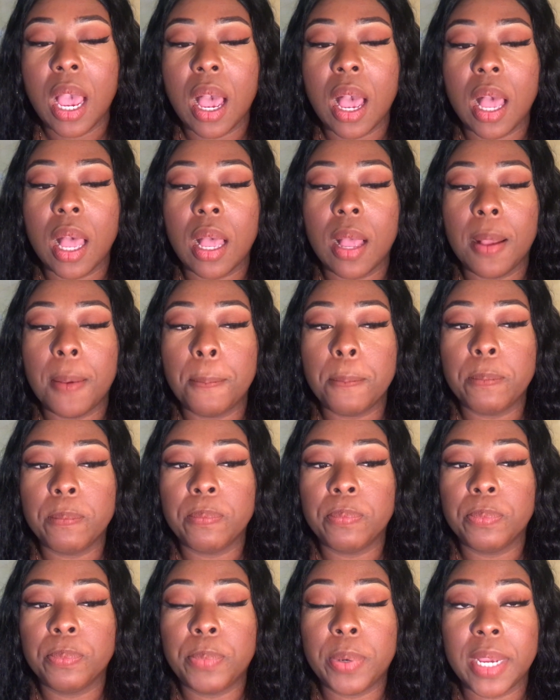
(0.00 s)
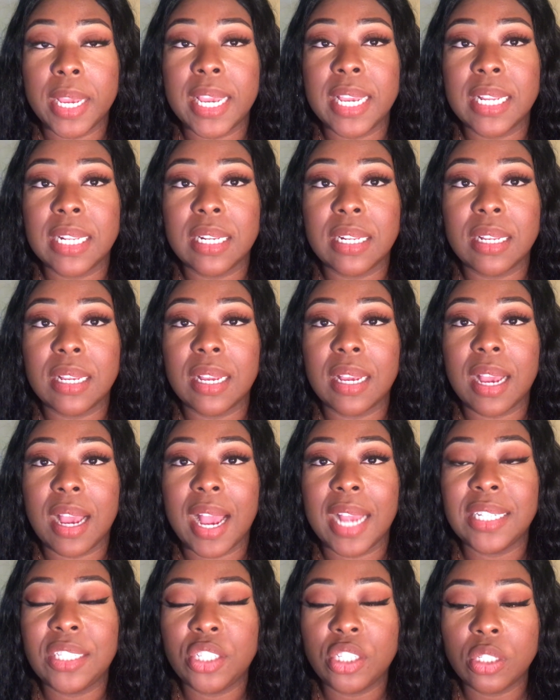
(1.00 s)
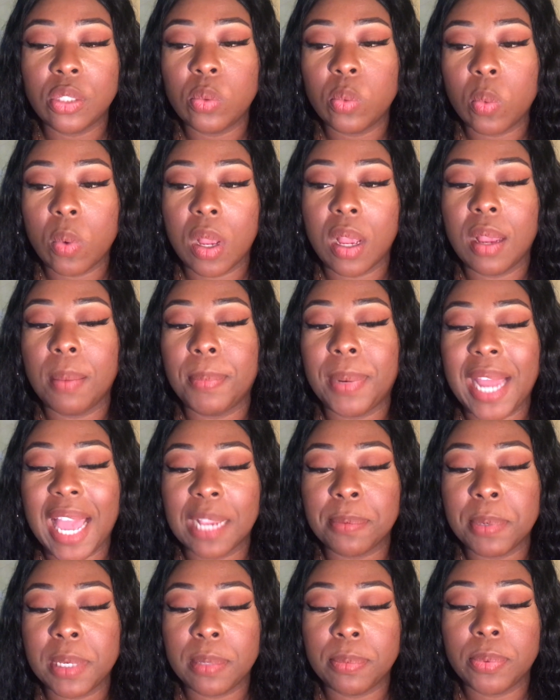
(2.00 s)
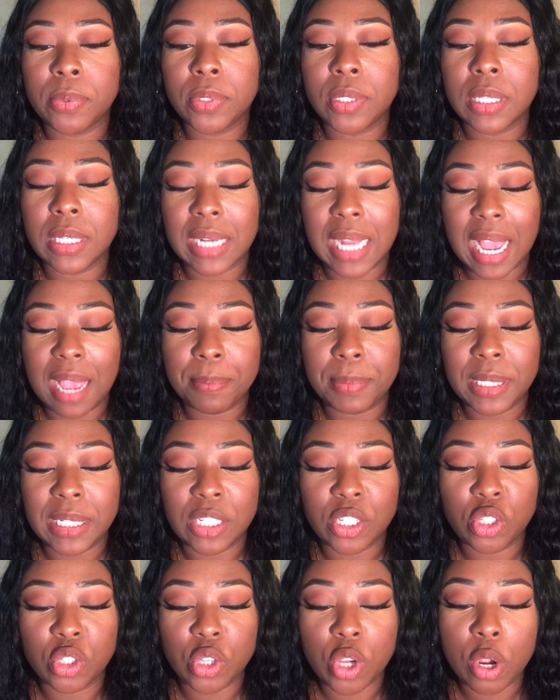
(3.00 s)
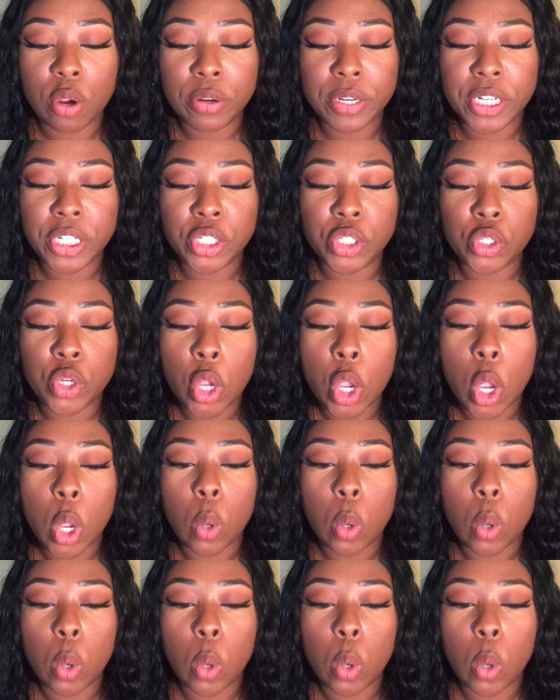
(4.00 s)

Um, but I just want black people to not be discouraged